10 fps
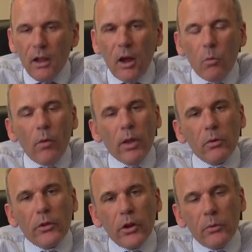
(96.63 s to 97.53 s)
And what they
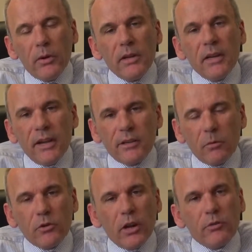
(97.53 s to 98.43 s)
will do is they
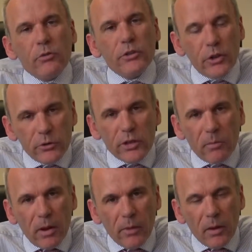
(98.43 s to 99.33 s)
will try to reduce the
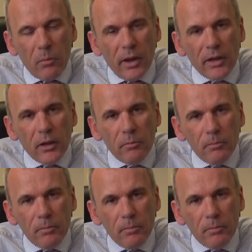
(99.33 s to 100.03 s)
amount they pay you,